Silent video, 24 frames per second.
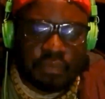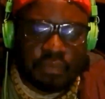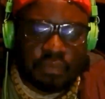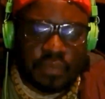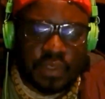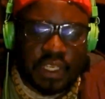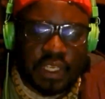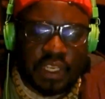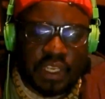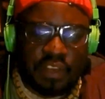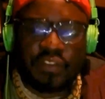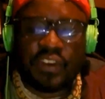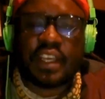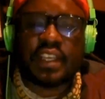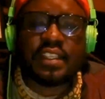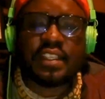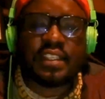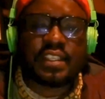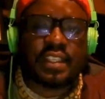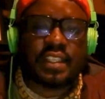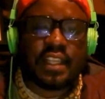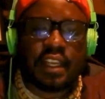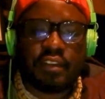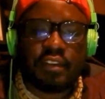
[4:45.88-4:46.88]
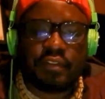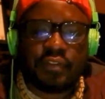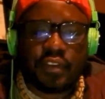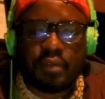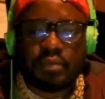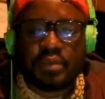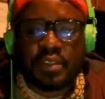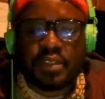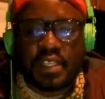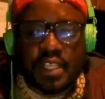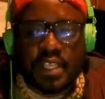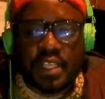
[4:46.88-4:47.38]
If I can start from
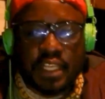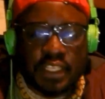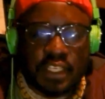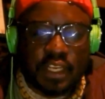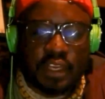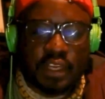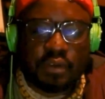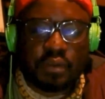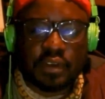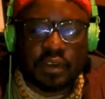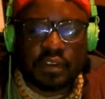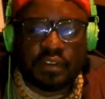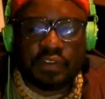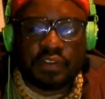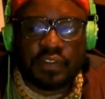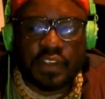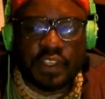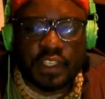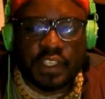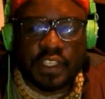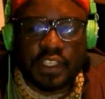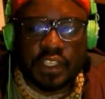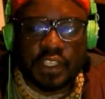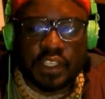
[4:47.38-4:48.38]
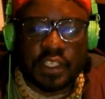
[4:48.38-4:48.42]
scratch, I won't finish.